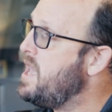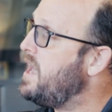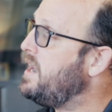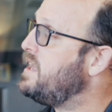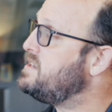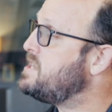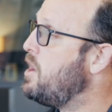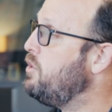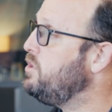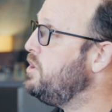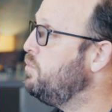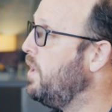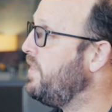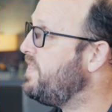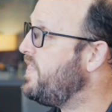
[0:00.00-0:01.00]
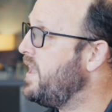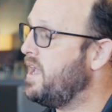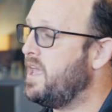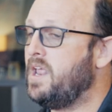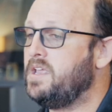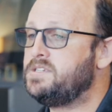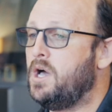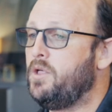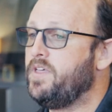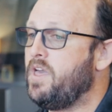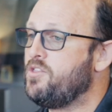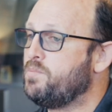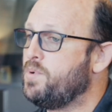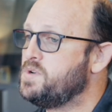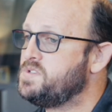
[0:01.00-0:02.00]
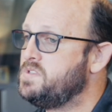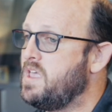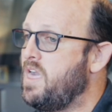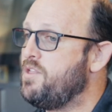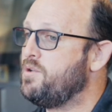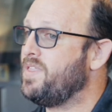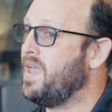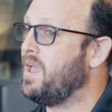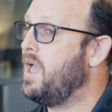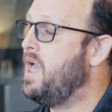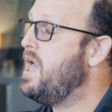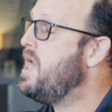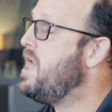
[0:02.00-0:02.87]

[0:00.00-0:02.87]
and I tell you one thing, and I tell the other person the other thing,